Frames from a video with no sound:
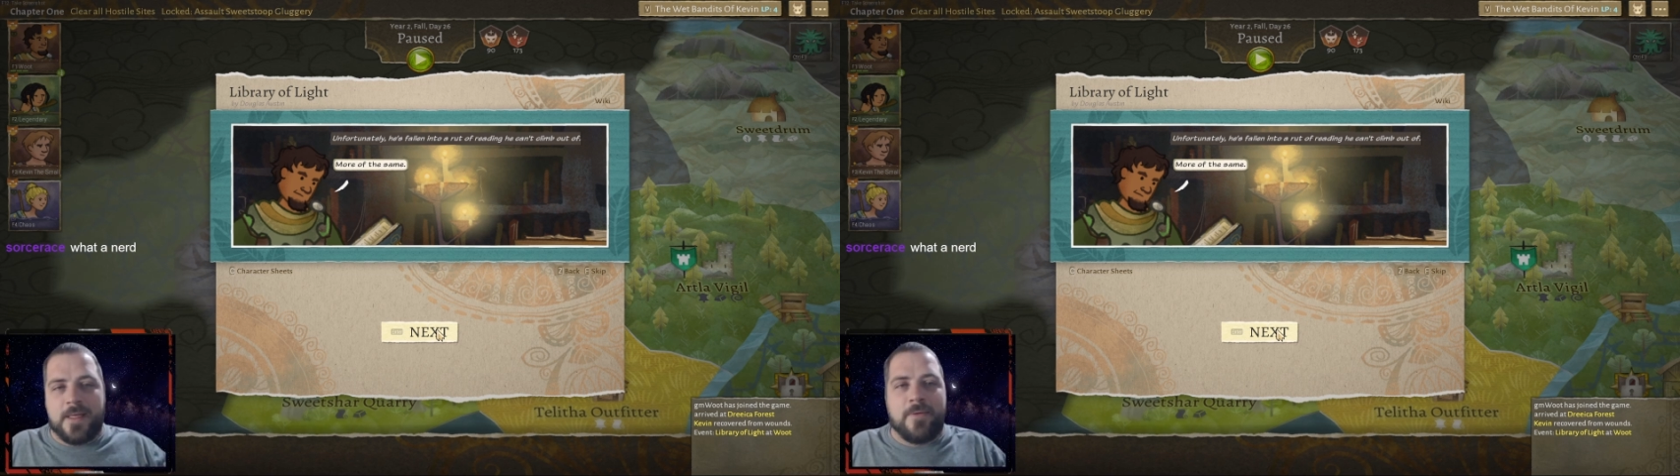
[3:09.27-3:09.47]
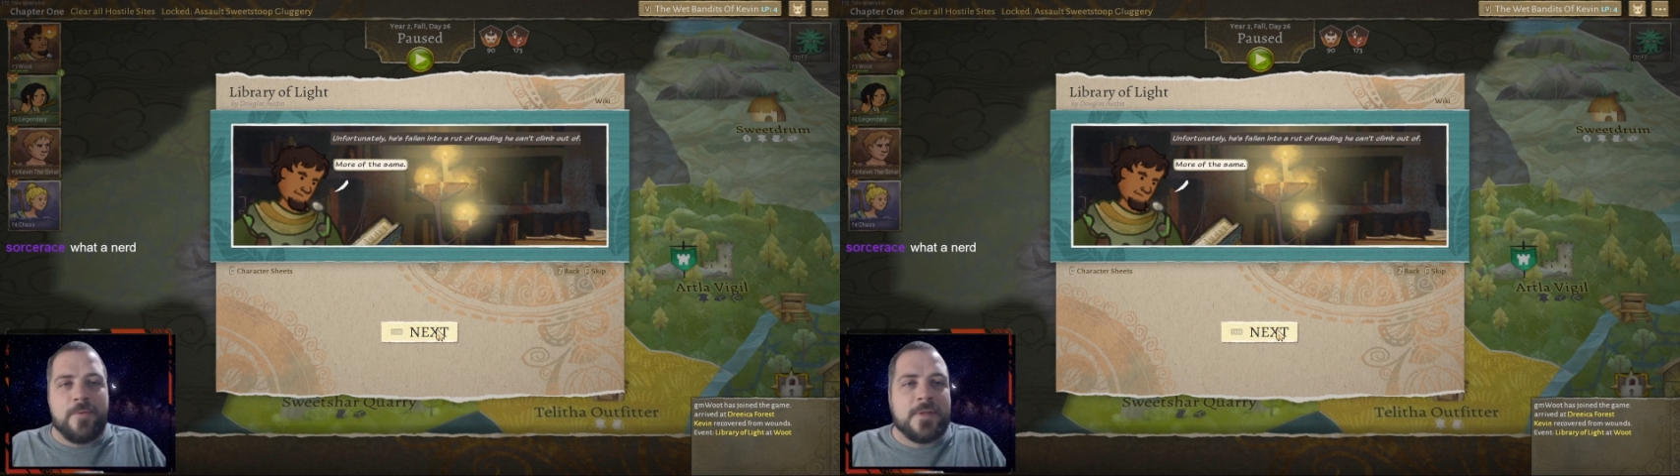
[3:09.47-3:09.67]

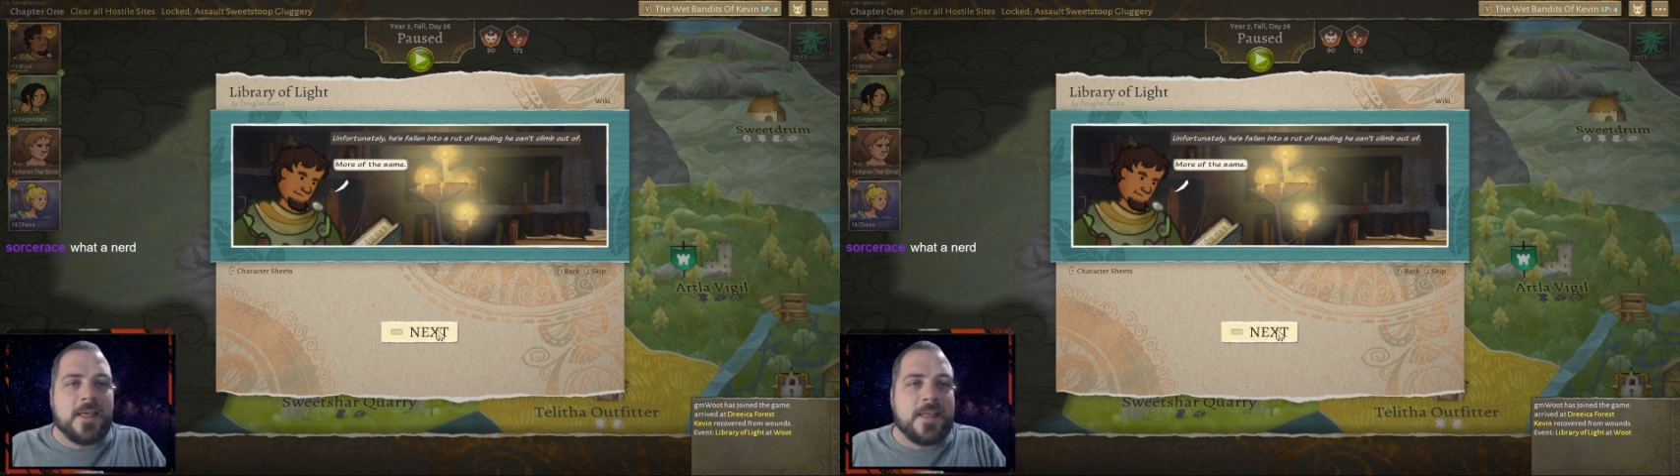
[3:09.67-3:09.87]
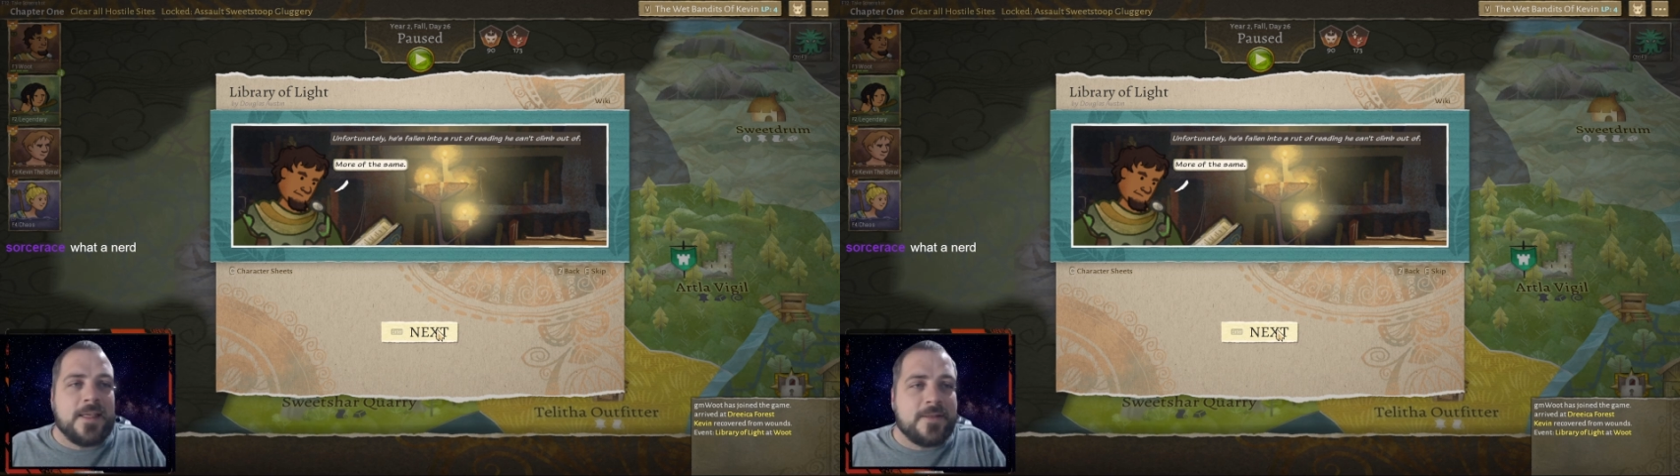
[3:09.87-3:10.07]
everyone's
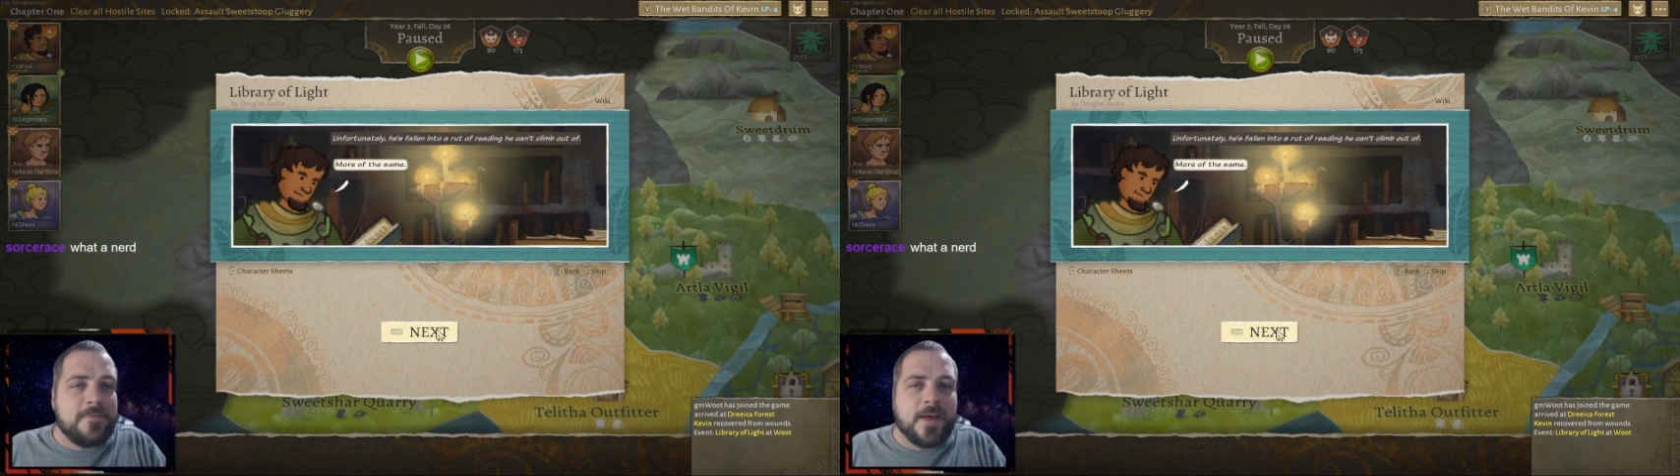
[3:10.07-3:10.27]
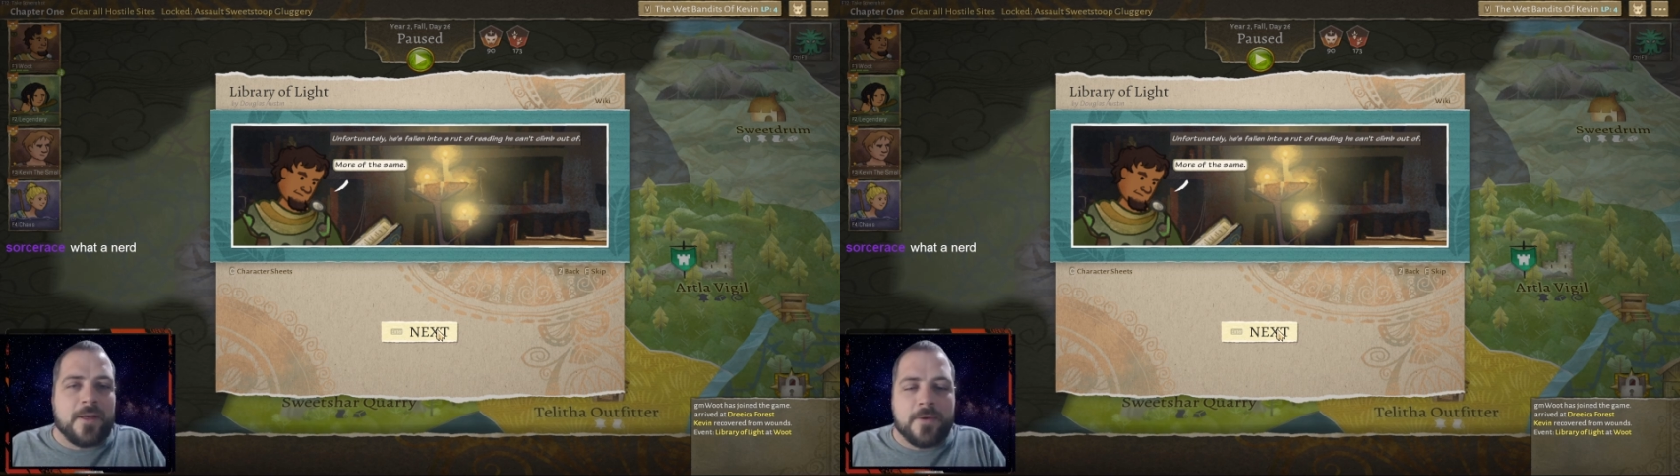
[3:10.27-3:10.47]
like, he's a
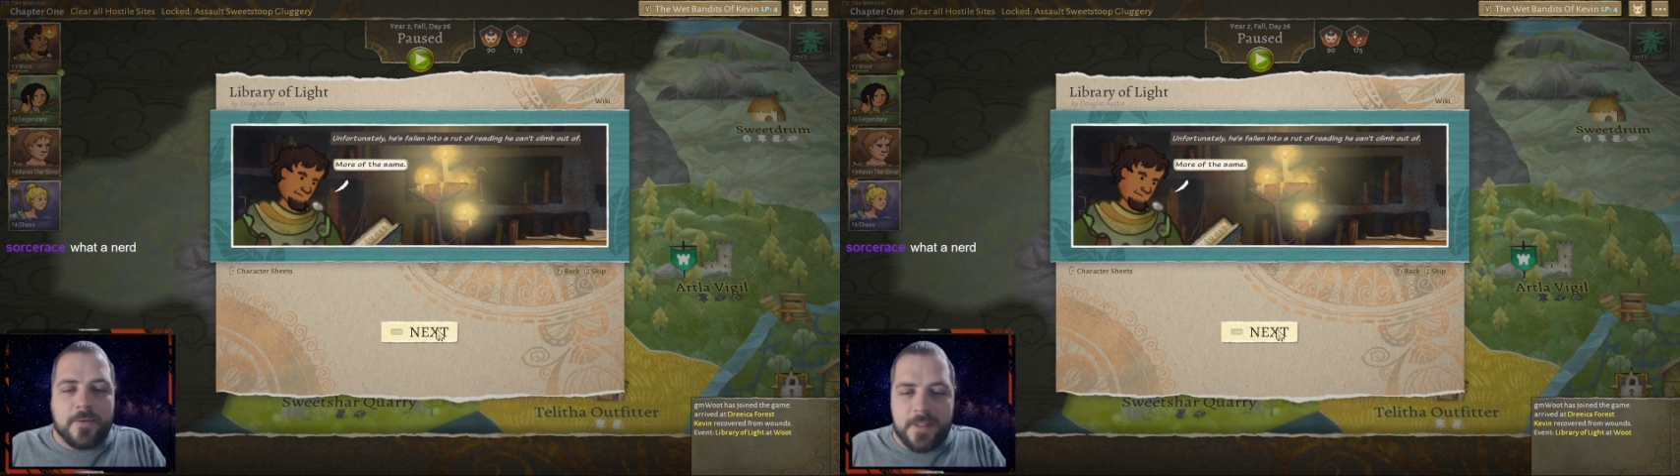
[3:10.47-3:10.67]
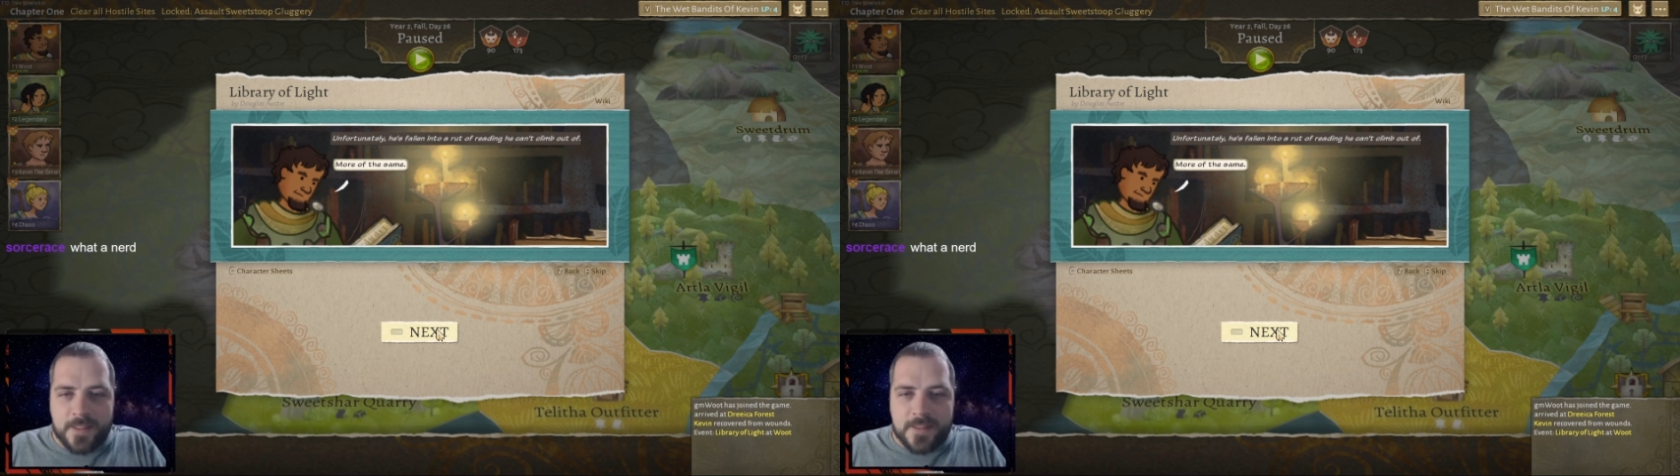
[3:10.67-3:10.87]
fighter,
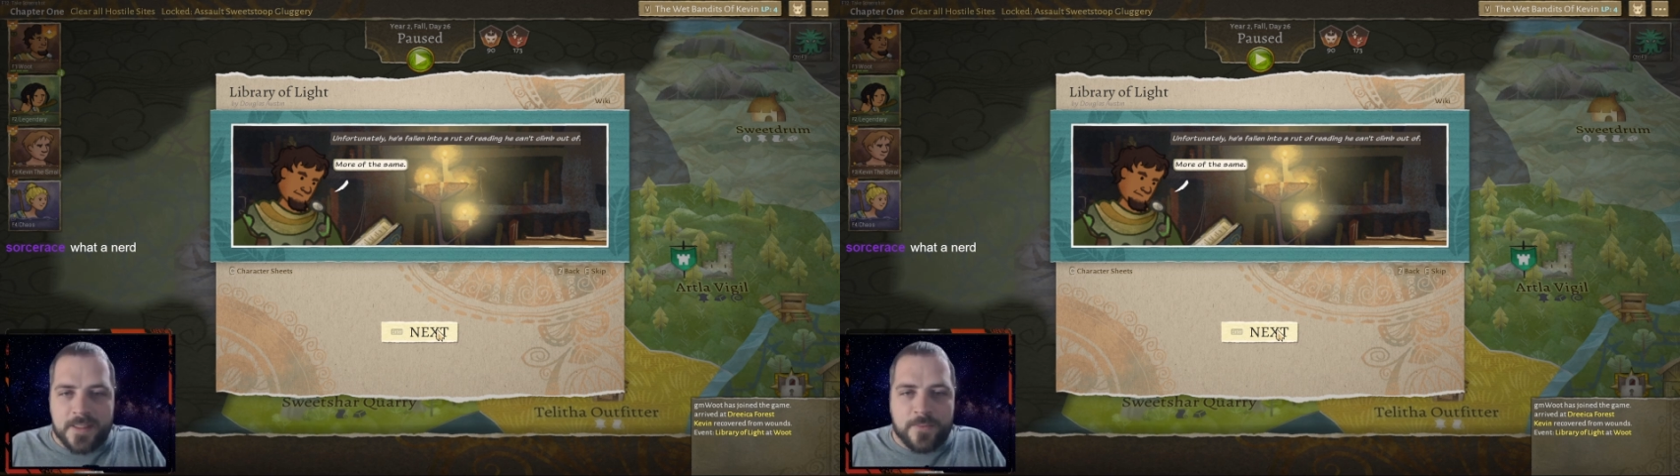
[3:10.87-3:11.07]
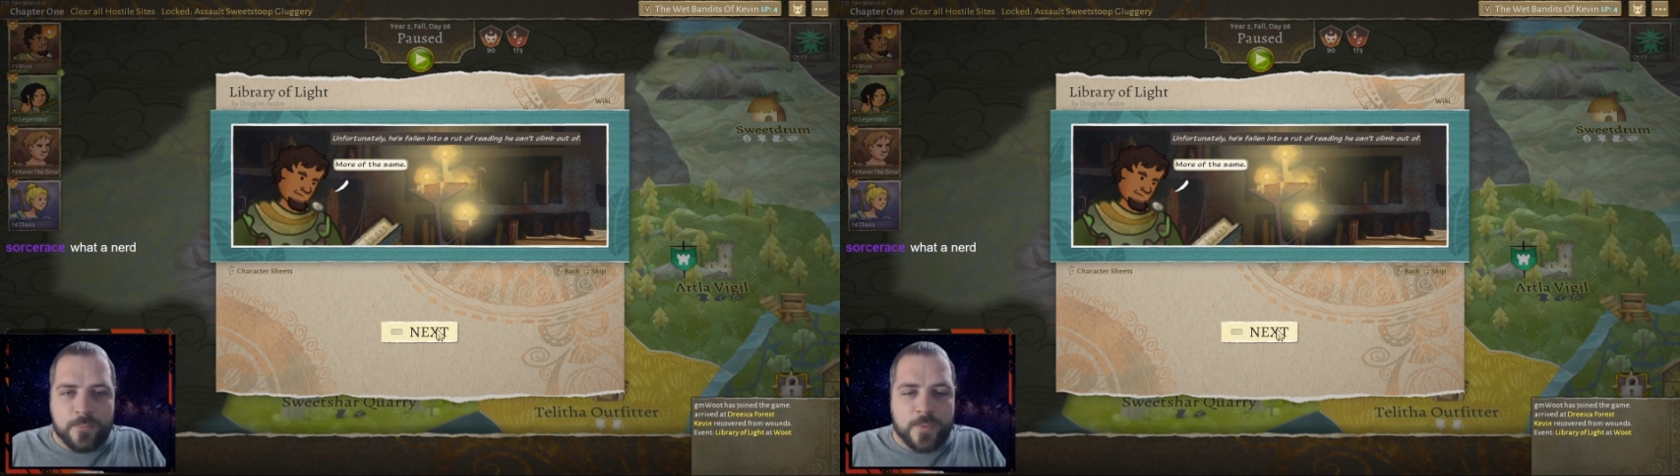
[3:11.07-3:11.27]
he doesn't
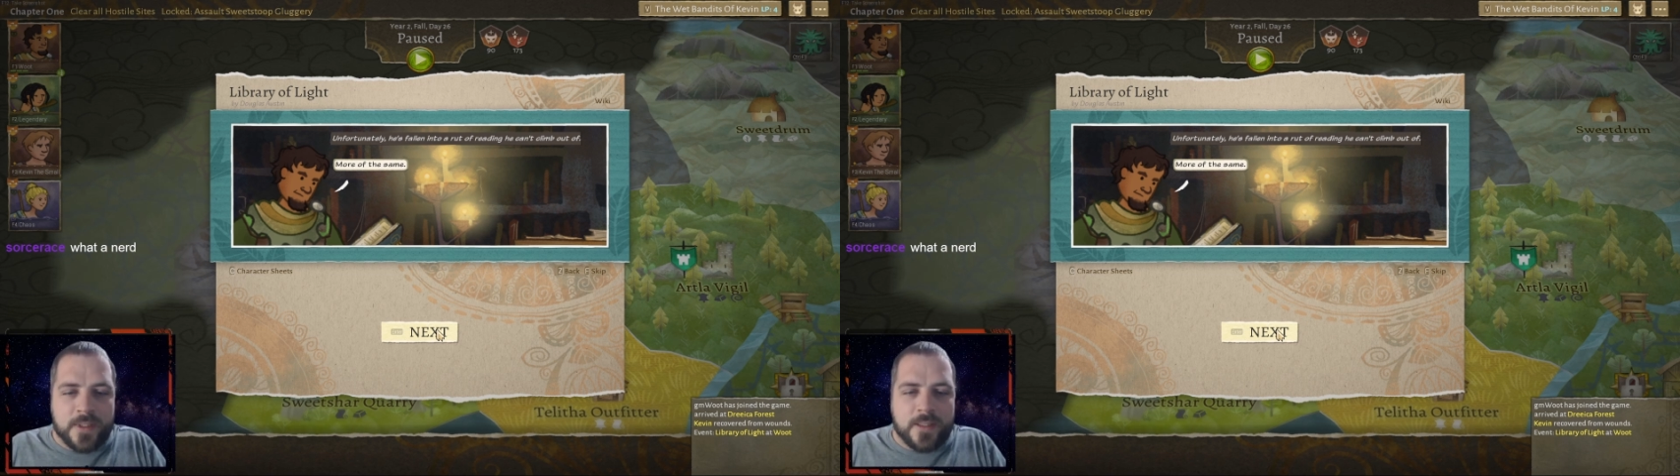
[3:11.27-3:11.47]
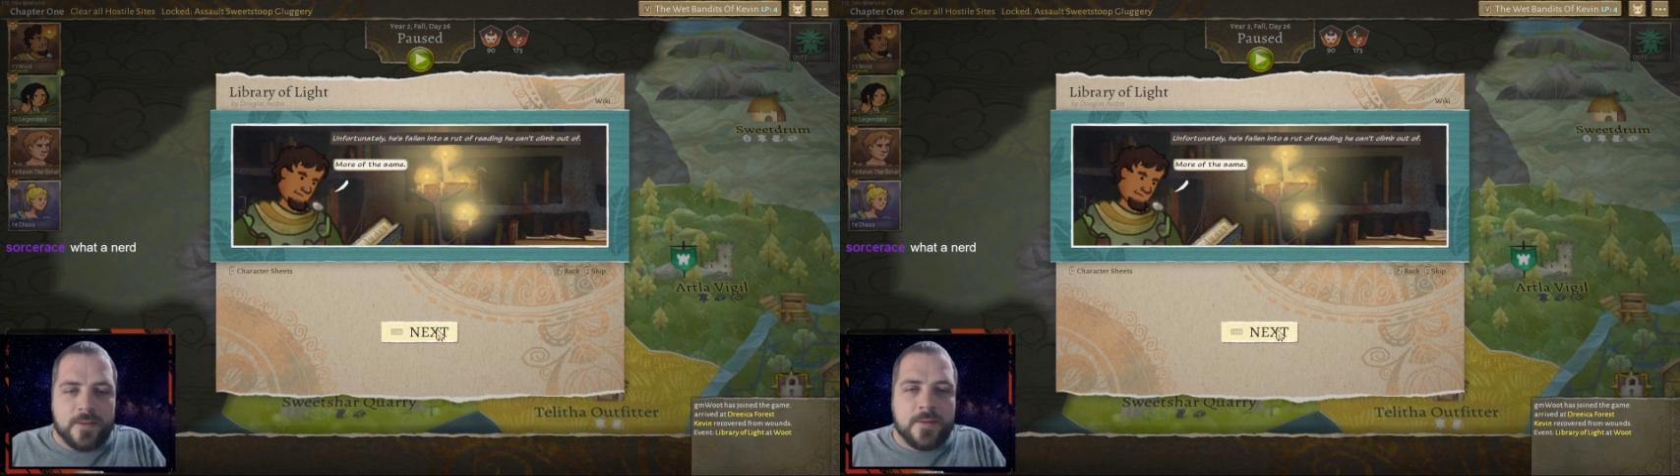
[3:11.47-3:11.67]
need to
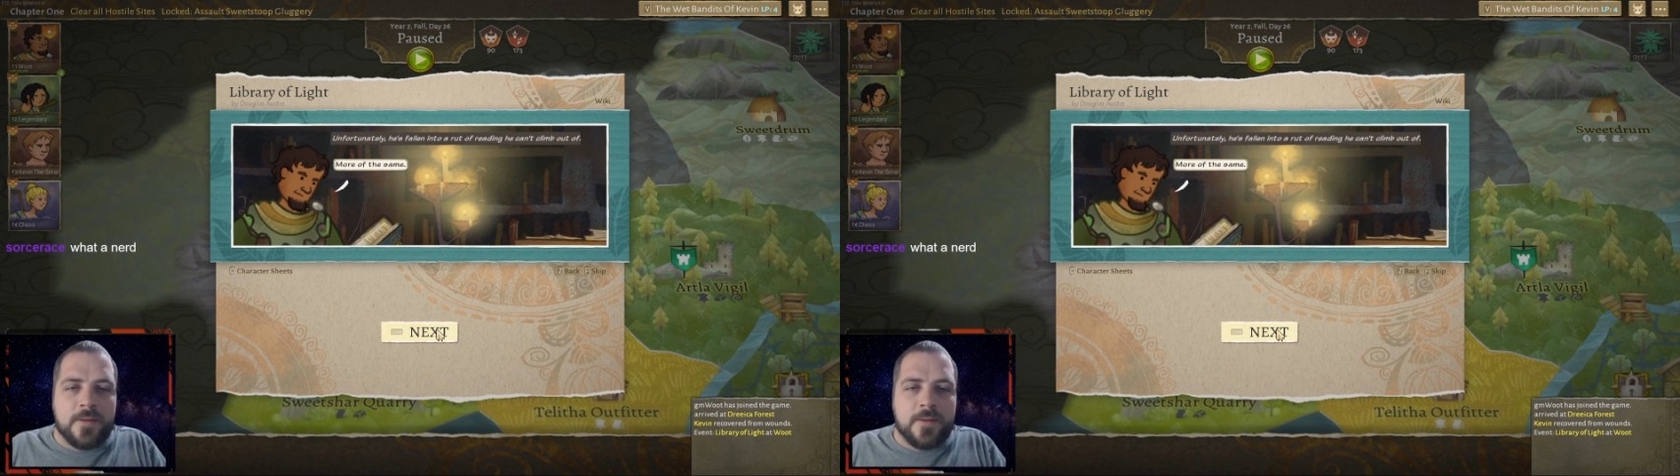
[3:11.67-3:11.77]
read.